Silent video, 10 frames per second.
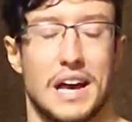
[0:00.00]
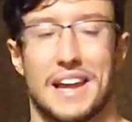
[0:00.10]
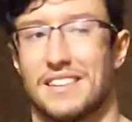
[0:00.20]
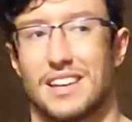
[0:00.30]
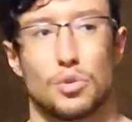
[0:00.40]

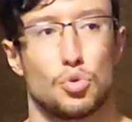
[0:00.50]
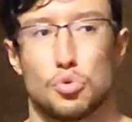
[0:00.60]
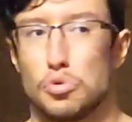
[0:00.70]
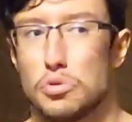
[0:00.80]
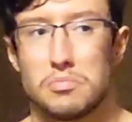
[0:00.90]
and I tend to
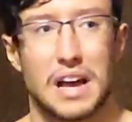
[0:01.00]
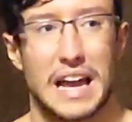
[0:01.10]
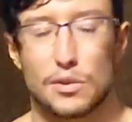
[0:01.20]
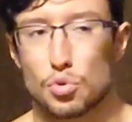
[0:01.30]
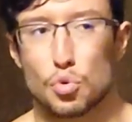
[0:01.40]
do
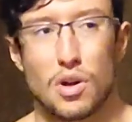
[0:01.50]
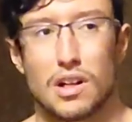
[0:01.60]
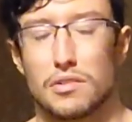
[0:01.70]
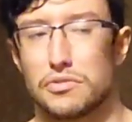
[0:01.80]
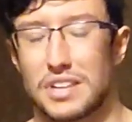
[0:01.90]
8 to
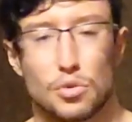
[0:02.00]
12,